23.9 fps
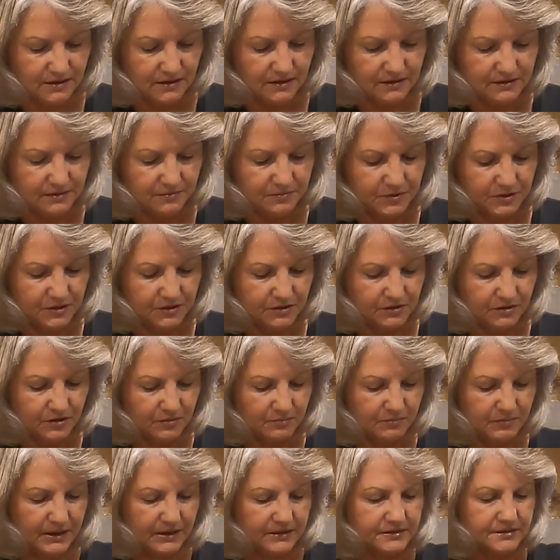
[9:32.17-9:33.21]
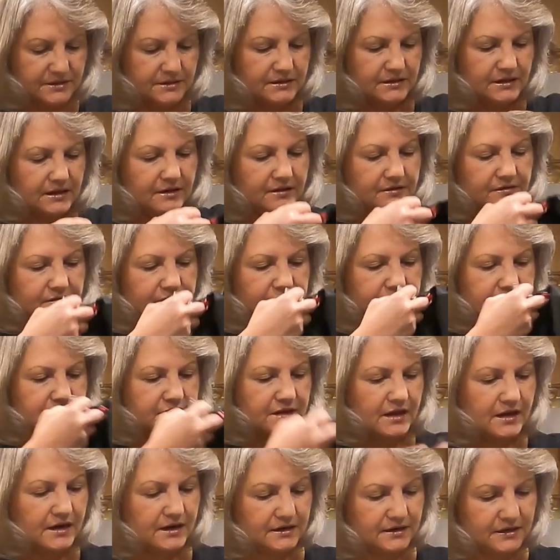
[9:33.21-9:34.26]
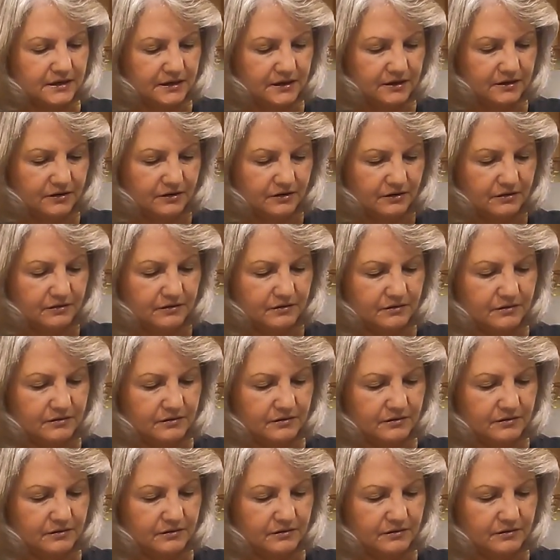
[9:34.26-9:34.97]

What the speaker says: And I'm going to come back to the other side here.